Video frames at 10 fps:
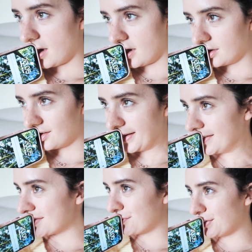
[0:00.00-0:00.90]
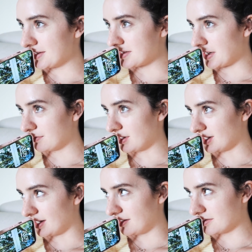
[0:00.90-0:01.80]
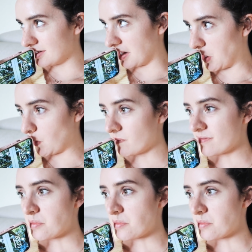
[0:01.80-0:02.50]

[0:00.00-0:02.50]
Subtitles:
and it's the first night of Love Island tonight.